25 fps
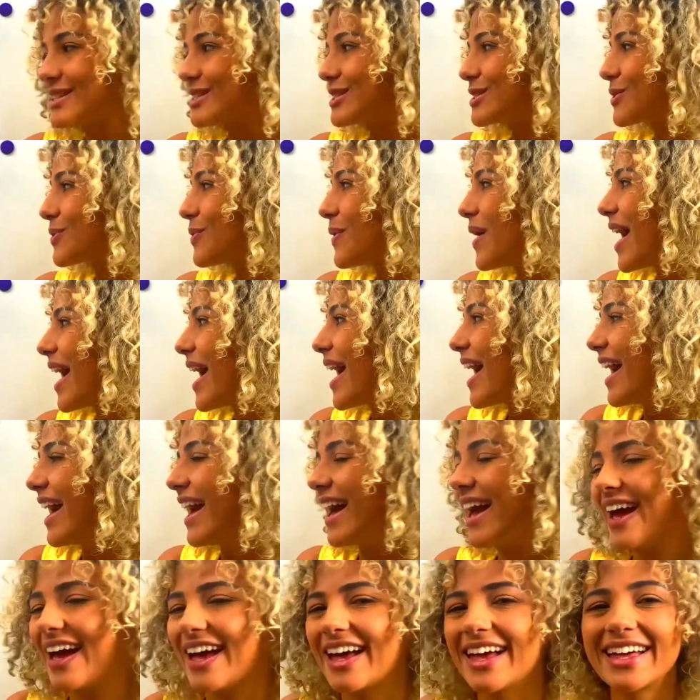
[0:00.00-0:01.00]
a
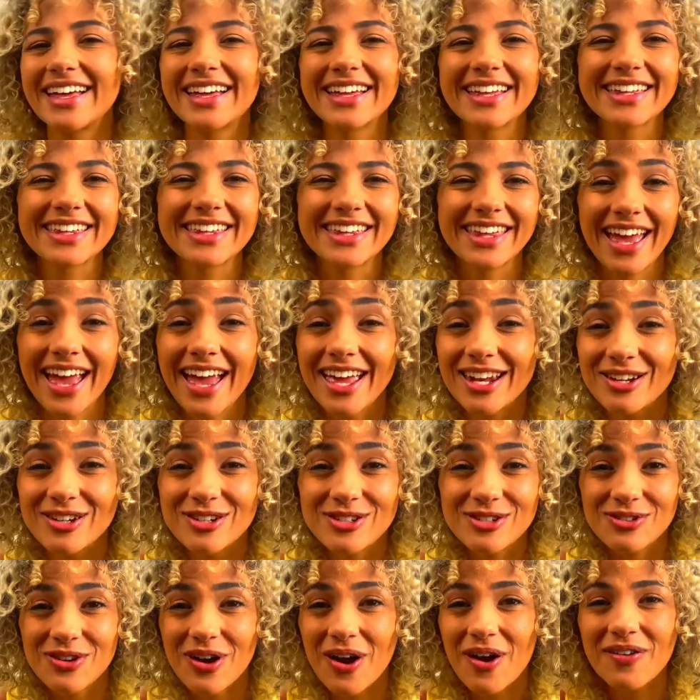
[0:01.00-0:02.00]
square can
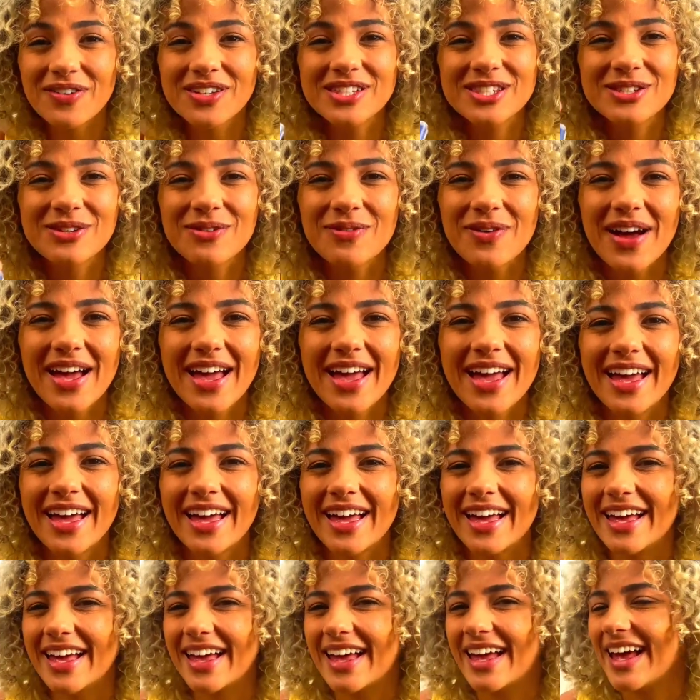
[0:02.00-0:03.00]
you draw a
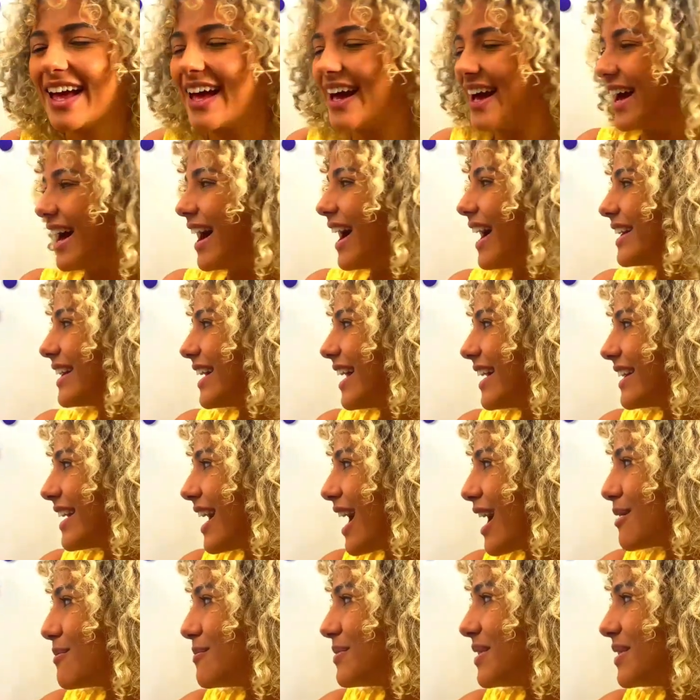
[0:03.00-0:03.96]
square? Ah, yeah, yeah,